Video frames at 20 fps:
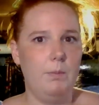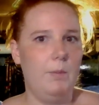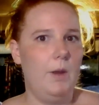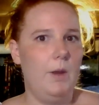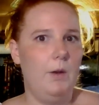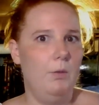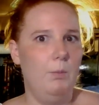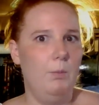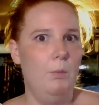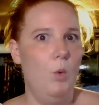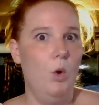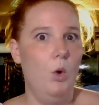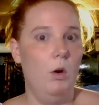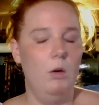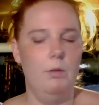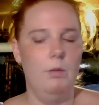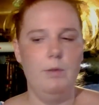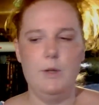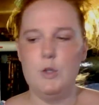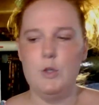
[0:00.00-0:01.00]
a more
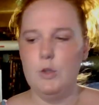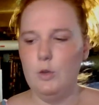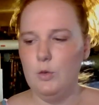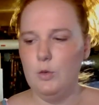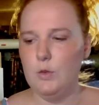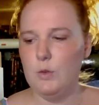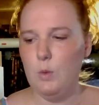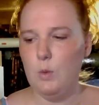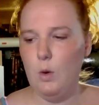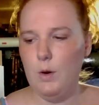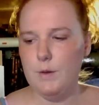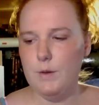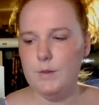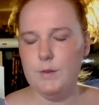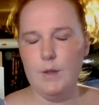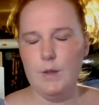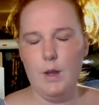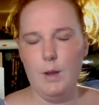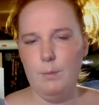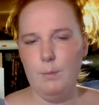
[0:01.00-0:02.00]
original source,
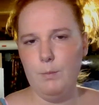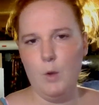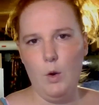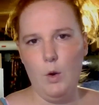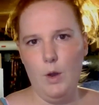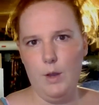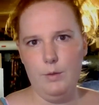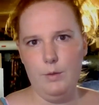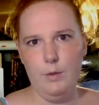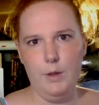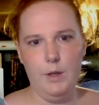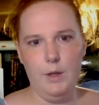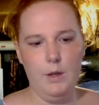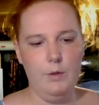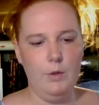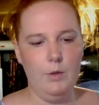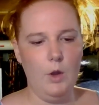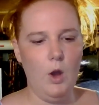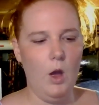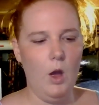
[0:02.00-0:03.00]
go ahead and link it
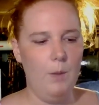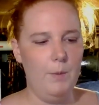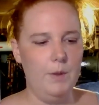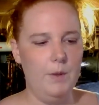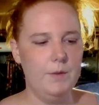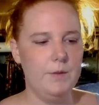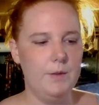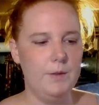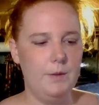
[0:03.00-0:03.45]
in the comments.